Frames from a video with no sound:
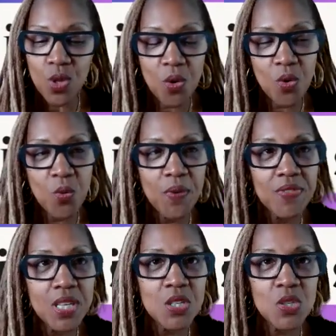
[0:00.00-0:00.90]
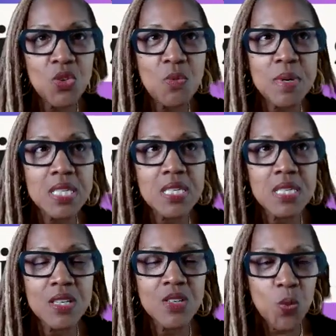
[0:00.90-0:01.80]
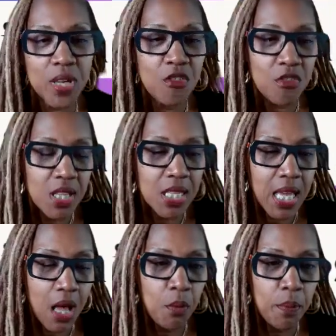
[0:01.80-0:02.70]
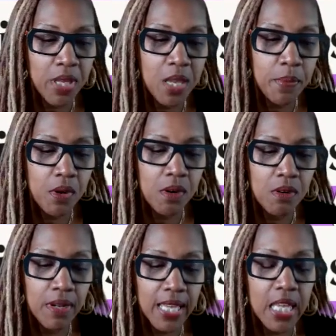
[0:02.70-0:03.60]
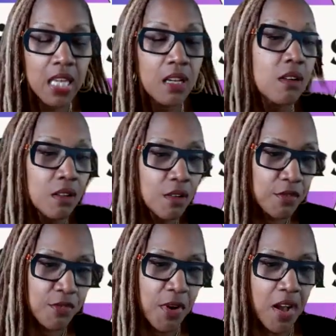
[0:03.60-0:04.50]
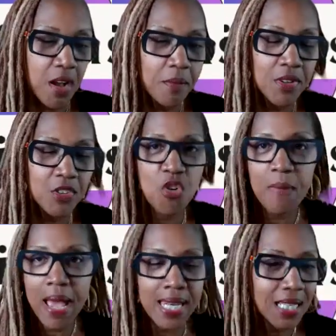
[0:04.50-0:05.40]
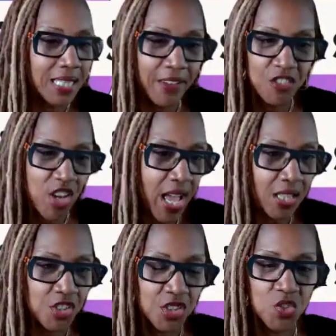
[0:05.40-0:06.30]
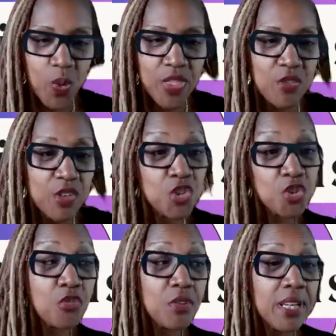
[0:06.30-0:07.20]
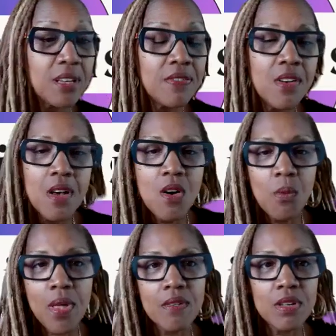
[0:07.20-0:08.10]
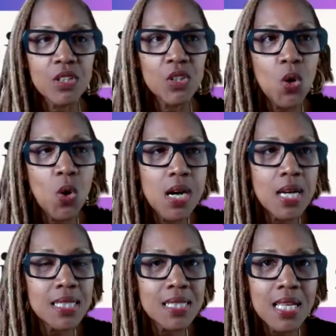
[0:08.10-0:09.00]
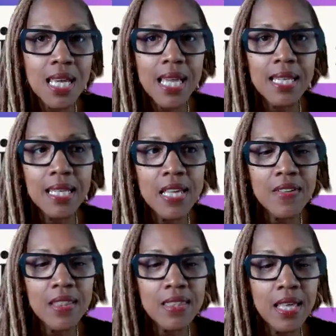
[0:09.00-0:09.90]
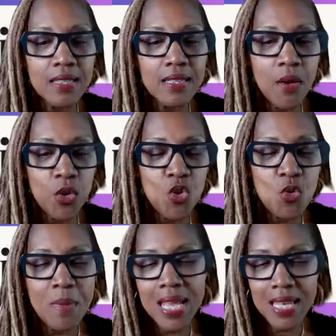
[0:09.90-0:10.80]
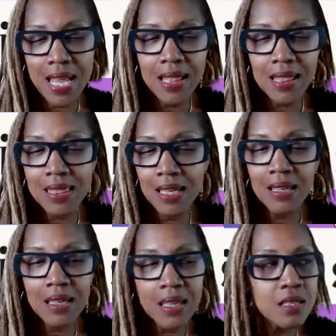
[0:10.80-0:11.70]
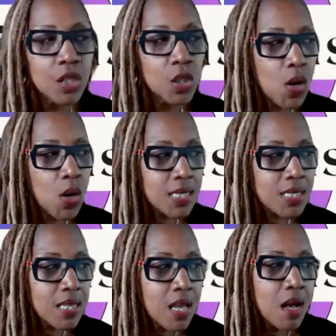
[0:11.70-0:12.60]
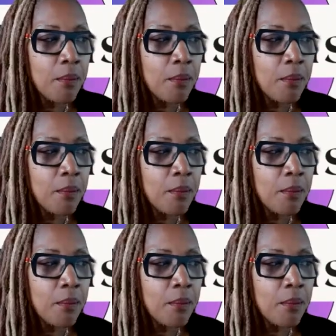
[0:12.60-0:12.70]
So, with these two businesses, we really help people heal from traumatic life challenges, whether it's grief, whether it's loss, and even things that you may not think is a loss.